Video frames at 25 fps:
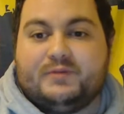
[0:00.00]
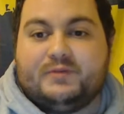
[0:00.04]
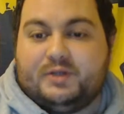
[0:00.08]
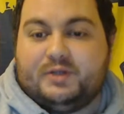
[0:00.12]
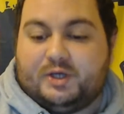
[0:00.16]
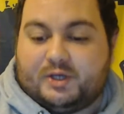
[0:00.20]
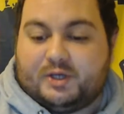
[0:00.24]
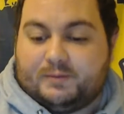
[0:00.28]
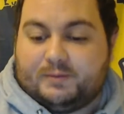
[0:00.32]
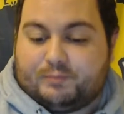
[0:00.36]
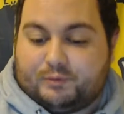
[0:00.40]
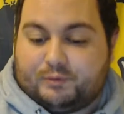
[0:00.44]

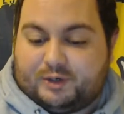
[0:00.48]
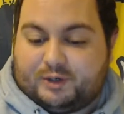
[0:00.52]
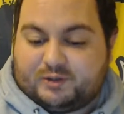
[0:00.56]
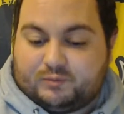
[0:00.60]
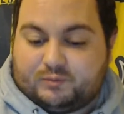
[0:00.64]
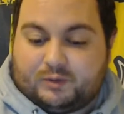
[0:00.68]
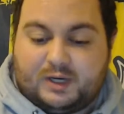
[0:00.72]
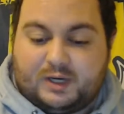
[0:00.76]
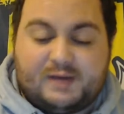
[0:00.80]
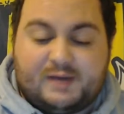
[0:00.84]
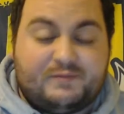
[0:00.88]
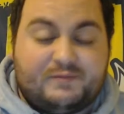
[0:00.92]
You can
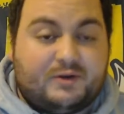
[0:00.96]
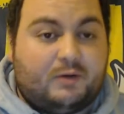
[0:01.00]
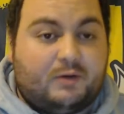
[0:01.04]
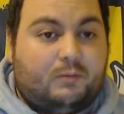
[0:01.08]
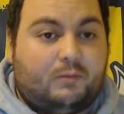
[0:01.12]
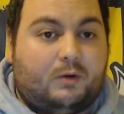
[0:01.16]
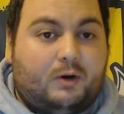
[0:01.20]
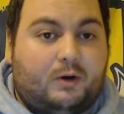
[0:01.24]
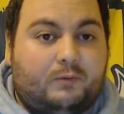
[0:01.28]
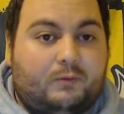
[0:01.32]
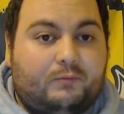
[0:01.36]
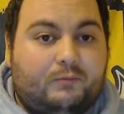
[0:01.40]
predict whatever you
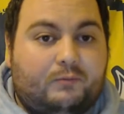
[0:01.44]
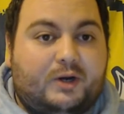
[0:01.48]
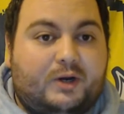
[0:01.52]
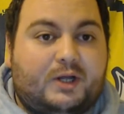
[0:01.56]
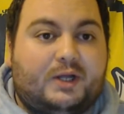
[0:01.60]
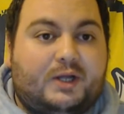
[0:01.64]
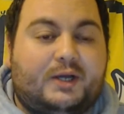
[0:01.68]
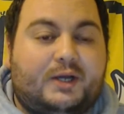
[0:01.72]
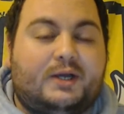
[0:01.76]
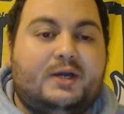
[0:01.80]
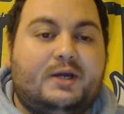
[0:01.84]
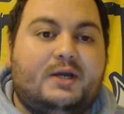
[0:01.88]
want,
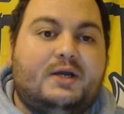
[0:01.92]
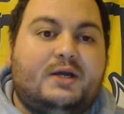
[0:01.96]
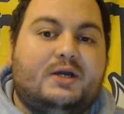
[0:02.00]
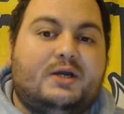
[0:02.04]
really.